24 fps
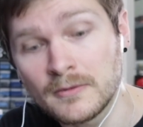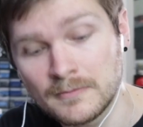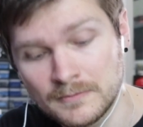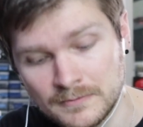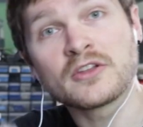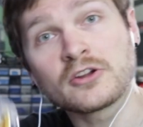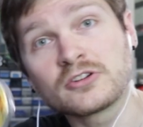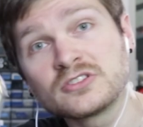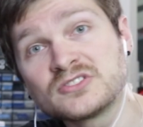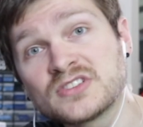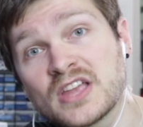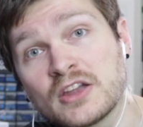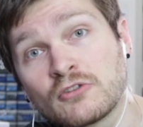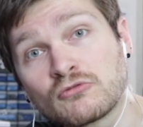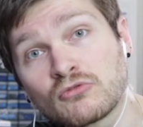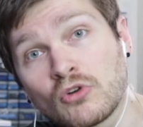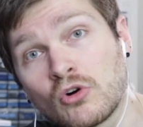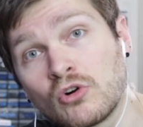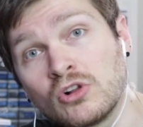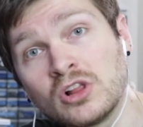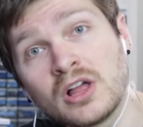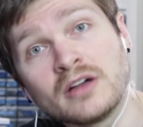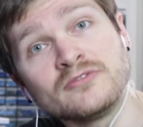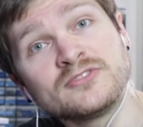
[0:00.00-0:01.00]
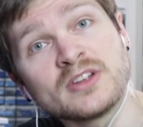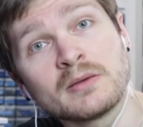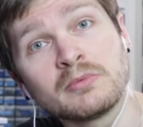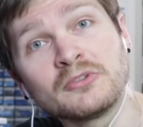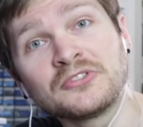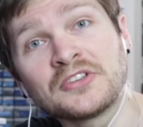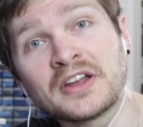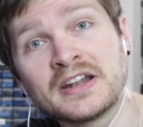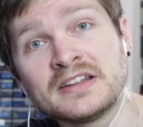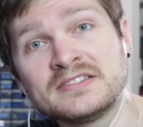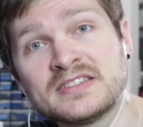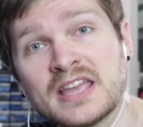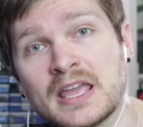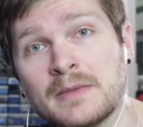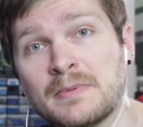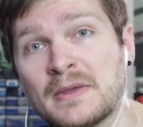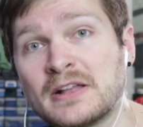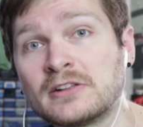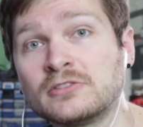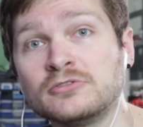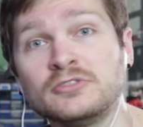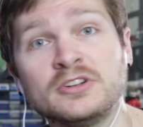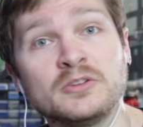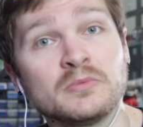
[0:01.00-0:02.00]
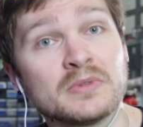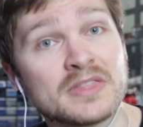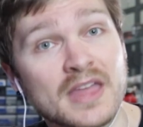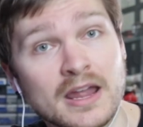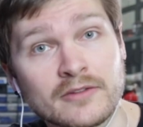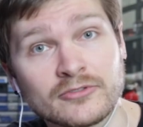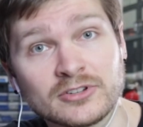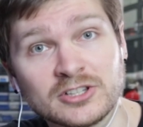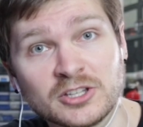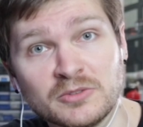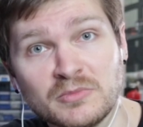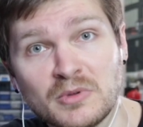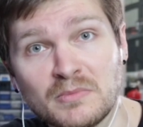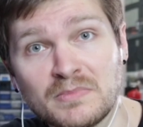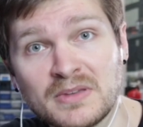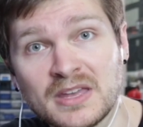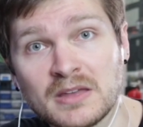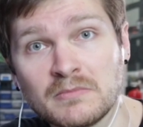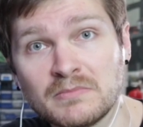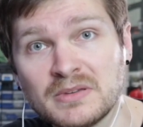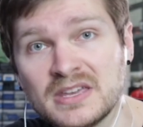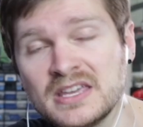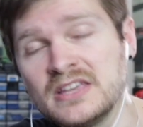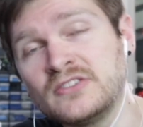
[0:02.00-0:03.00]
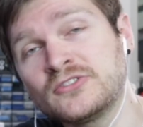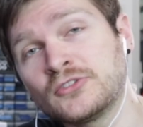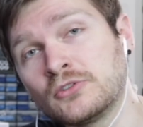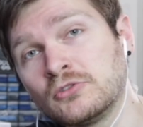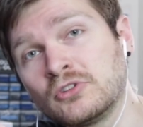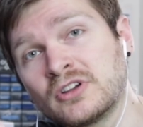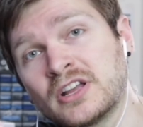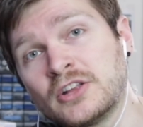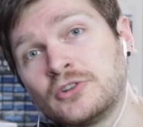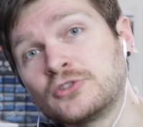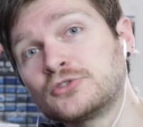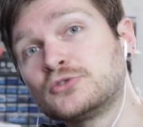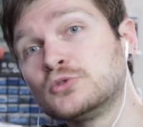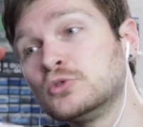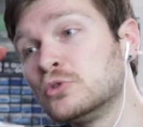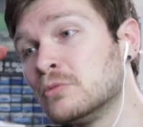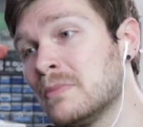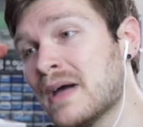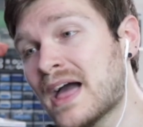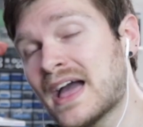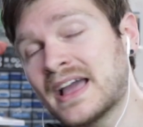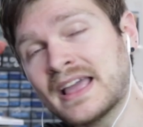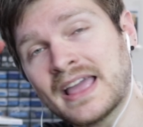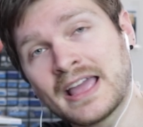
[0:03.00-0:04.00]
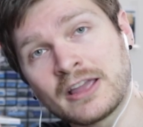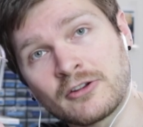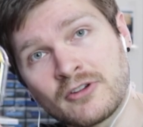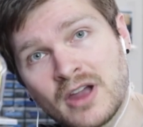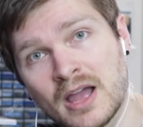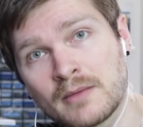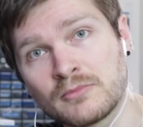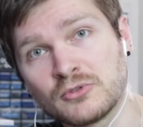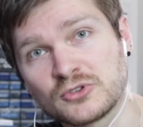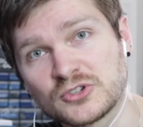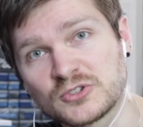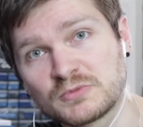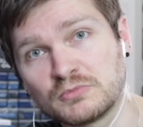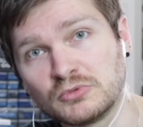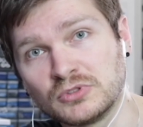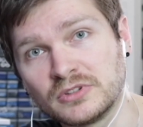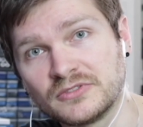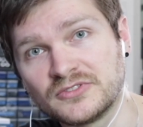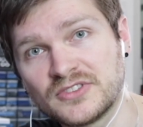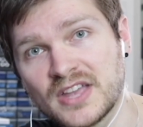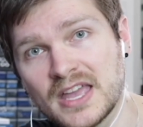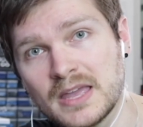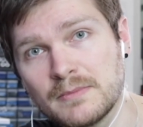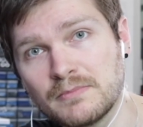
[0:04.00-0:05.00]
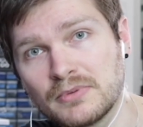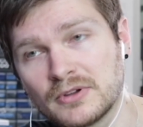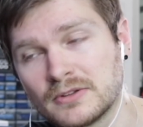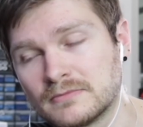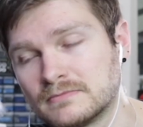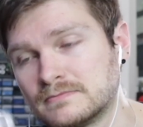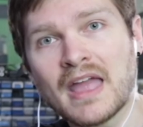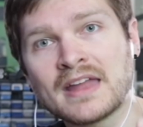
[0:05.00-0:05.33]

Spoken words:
There is a roll of double-sided tape included with every LumenPnP, so look in your tool bag and grab your spool of tape.